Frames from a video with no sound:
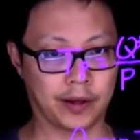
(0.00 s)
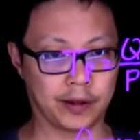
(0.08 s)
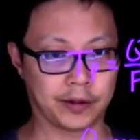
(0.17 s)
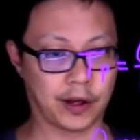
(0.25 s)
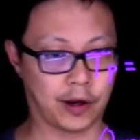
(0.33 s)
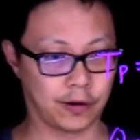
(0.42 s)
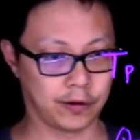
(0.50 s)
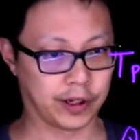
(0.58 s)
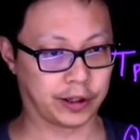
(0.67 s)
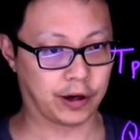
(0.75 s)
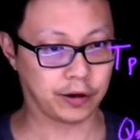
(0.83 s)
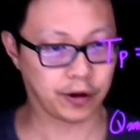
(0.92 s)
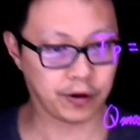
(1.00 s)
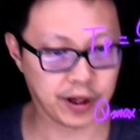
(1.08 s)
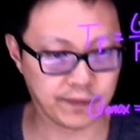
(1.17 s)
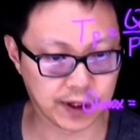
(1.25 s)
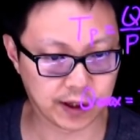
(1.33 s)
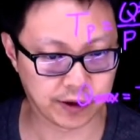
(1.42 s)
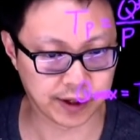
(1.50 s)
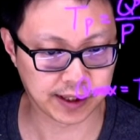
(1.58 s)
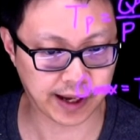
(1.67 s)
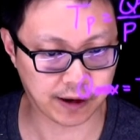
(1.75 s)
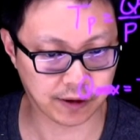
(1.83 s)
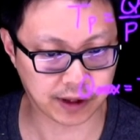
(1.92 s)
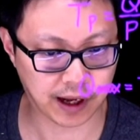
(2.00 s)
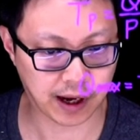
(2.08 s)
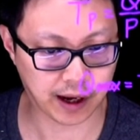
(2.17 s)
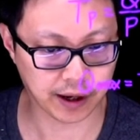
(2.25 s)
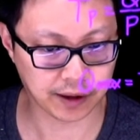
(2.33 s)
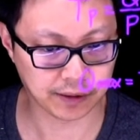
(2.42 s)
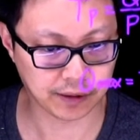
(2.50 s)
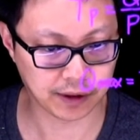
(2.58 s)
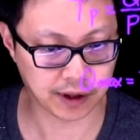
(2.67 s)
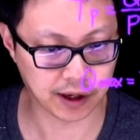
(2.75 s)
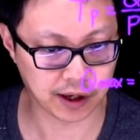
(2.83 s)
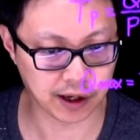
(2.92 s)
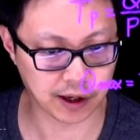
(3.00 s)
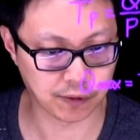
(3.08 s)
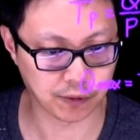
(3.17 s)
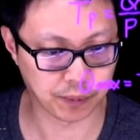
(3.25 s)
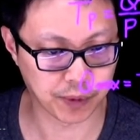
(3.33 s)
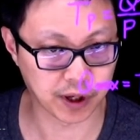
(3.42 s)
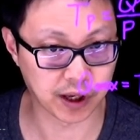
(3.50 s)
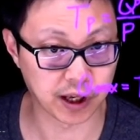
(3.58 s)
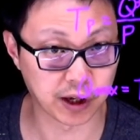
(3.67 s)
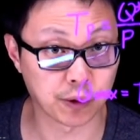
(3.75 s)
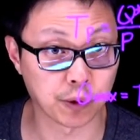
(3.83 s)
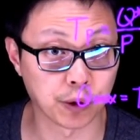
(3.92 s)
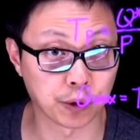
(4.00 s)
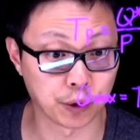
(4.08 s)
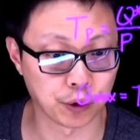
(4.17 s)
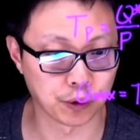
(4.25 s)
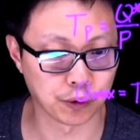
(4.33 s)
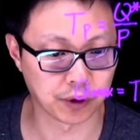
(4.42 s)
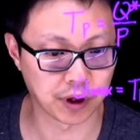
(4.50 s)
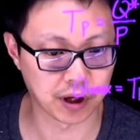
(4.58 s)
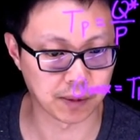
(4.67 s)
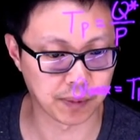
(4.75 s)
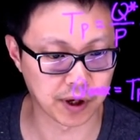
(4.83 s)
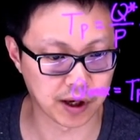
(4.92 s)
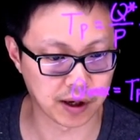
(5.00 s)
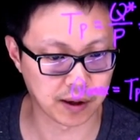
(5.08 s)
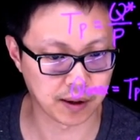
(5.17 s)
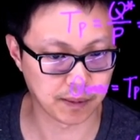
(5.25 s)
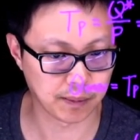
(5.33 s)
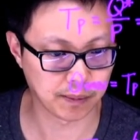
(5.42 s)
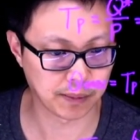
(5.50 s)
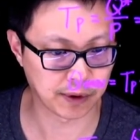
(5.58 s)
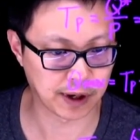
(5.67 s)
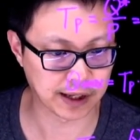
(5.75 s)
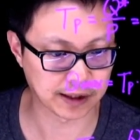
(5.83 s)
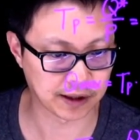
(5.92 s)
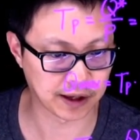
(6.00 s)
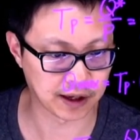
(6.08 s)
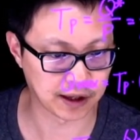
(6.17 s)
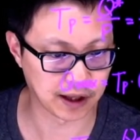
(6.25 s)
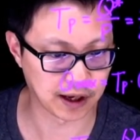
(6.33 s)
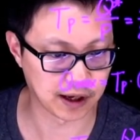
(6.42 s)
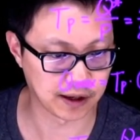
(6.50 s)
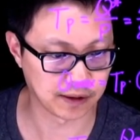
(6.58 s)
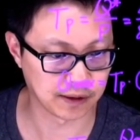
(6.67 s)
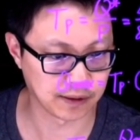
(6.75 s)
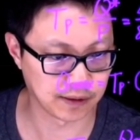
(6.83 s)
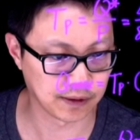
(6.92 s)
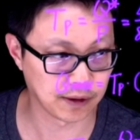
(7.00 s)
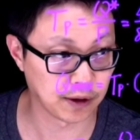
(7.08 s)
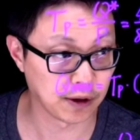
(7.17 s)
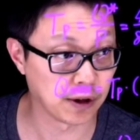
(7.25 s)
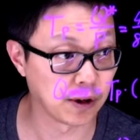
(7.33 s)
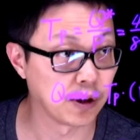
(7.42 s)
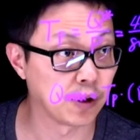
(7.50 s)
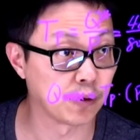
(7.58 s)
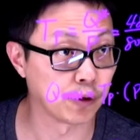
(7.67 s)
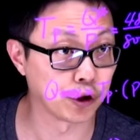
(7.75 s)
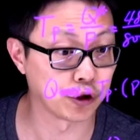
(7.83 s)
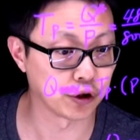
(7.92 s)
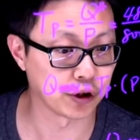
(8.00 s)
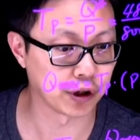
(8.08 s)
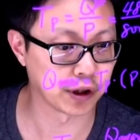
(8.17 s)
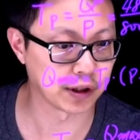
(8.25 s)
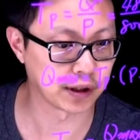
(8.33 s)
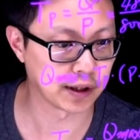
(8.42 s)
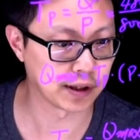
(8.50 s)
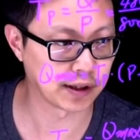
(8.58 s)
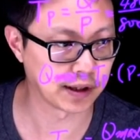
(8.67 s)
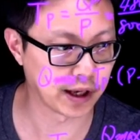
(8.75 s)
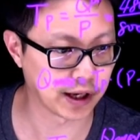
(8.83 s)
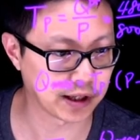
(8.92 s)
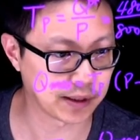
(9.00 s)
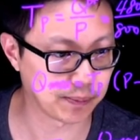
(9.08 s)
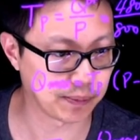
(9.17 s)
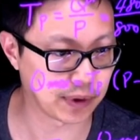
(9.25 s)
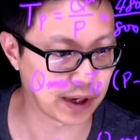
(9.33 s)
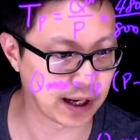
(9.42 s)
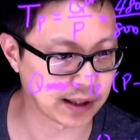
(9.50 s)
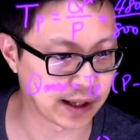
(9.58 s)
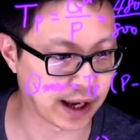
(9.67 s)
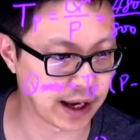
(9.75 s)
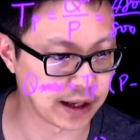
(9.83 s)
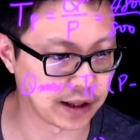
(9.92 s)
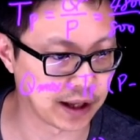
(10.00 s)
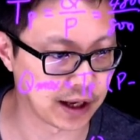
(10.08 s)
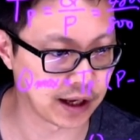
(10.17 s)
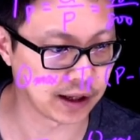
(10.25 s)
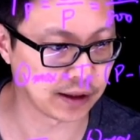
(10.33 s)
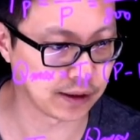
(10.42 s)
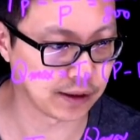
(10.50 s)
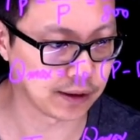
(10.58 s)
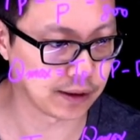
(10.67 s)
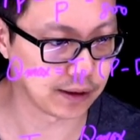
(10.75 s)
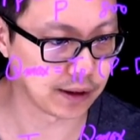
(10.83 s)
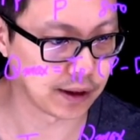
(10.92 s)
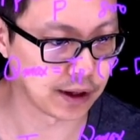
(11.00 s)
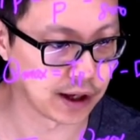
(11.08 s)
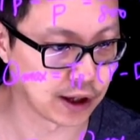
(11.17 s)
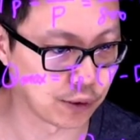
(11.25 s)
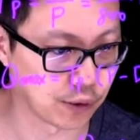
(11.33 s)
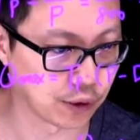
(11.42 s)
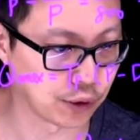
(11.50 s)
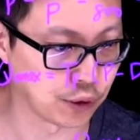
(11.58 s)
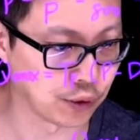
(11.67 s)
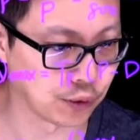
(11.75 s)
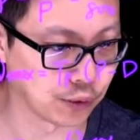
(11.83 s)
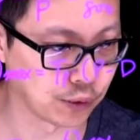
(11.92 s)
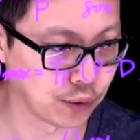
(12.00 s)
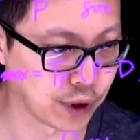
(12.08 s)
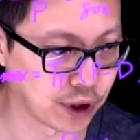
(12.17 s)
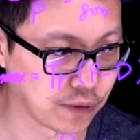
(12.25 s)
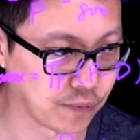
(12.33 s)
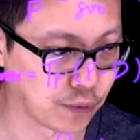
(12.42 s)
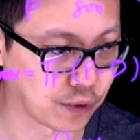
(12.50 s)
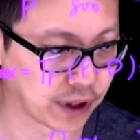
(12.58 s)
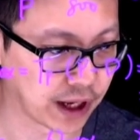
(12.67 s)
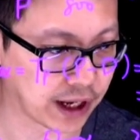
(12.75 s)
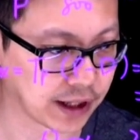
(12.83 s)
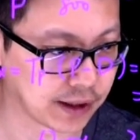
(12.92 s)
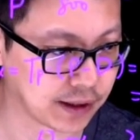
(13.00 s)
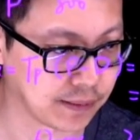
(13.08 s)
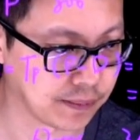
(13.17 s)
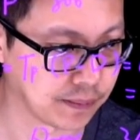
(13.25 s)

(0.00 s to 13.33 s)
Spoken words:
So the total inventory cycle time, T will be equal to TP plus TD, which is 6 plus 18 equal to 24 days.